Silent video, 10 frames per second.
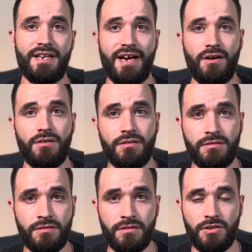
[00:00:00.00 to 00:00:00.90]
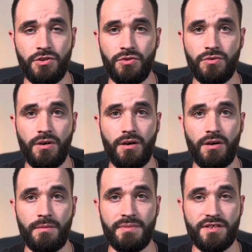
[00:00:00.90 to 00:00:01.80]
now who
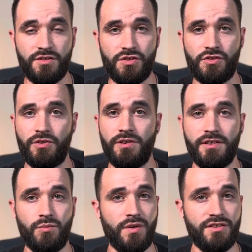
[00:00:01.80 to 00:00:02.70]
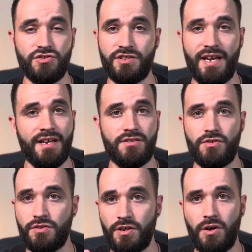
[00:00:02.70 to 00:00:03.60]
are being stirred and want to just
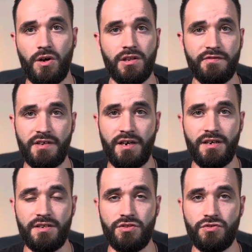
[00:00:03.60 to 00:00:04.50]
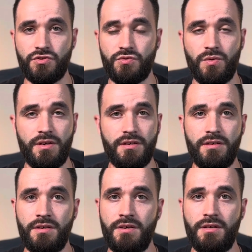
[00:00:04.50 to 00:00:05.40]
answer the call of God. And you just want
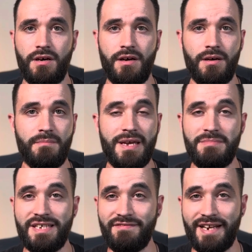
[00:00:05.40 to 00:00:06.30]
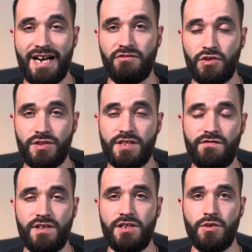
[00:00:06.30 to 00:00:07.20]
to, maybe even after this
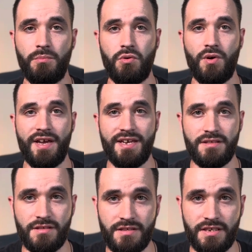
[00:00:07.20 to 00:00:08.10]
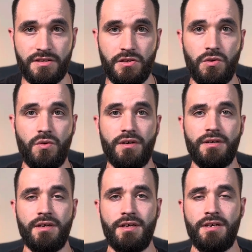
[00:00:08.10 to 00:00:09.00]
video, pray and seek the Lord
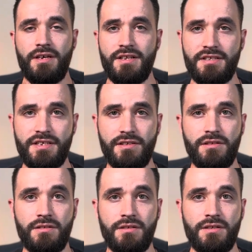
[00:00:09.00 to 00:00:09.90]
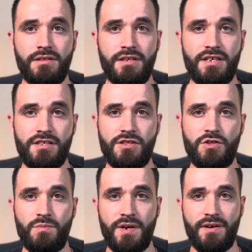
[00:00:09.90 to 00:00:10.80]
until His
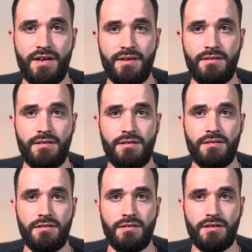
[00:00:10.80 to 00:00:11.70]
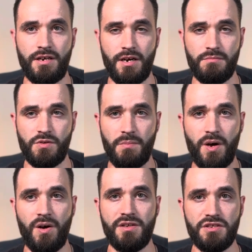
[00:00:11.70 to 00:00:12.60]
Spirit comes
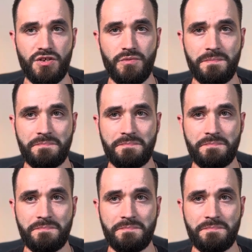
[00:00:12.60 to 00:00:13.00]
upon you.